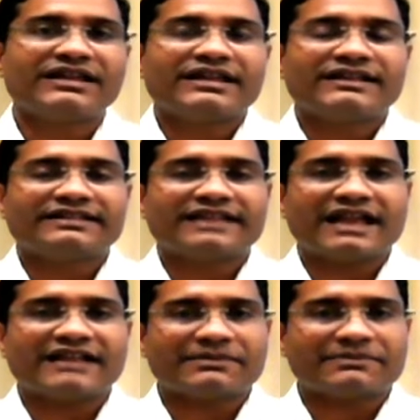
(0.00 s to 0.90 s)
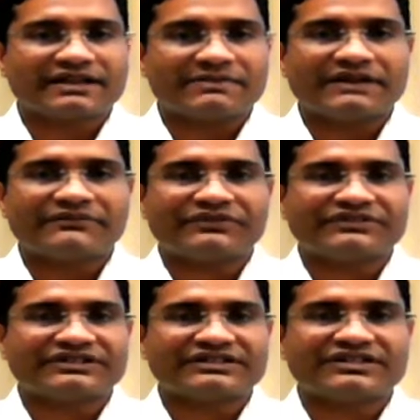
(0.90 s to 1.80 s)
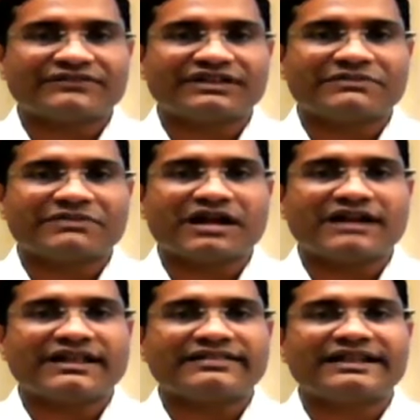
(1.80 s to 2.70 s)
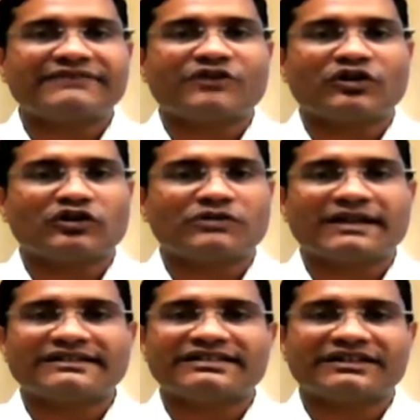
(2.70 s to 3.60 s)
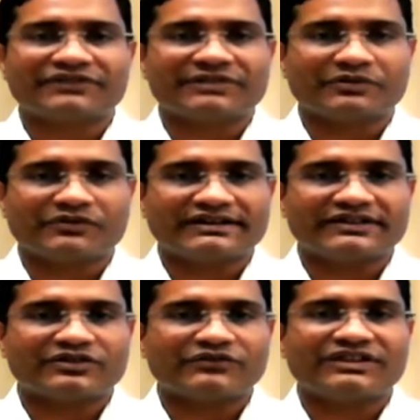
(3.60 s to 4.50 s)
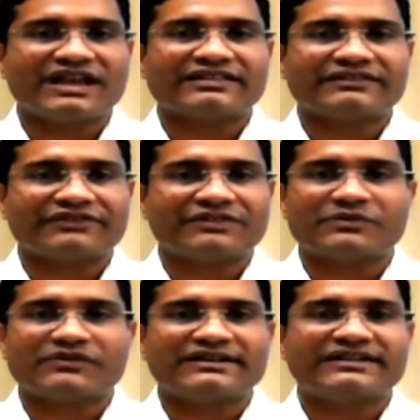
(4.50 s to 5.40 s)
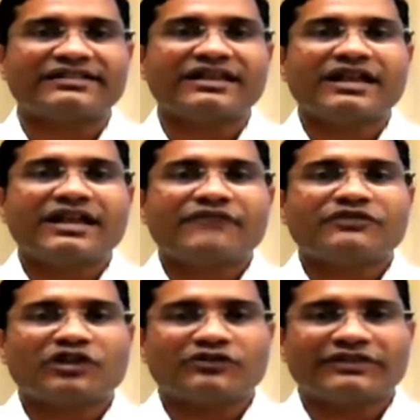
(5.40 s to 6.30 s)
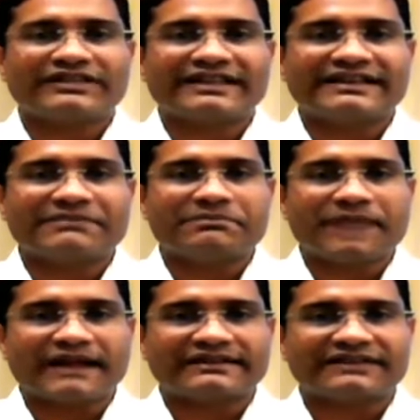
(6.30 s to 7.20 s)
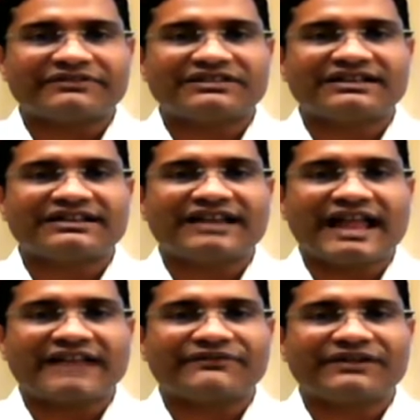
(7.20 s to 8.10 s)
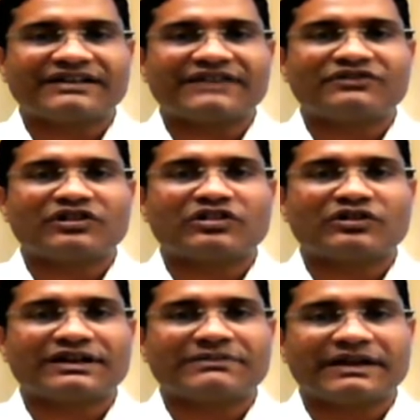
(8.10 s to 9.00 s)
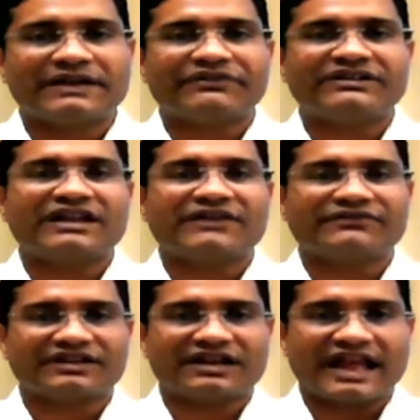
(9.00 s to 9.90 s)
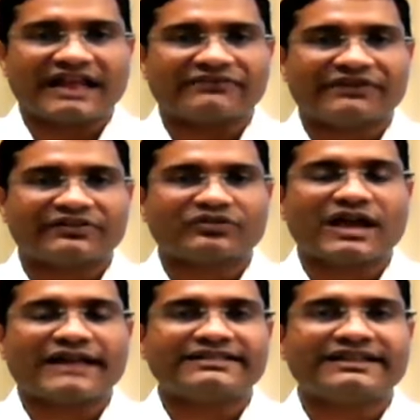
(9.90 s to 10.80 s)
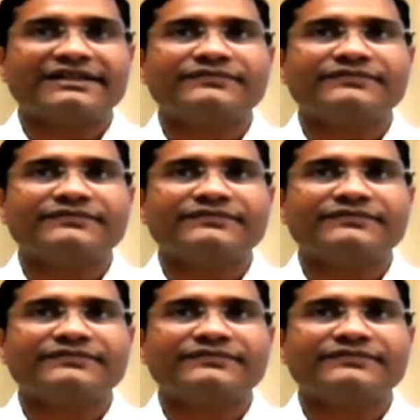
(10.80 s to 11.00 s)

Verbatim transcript: they are the bigger beneficiaries of the demand and then followed by the service providers. So we are service providers, we always get impacted with a lag effect and we also get benefited after a lag effect. So I think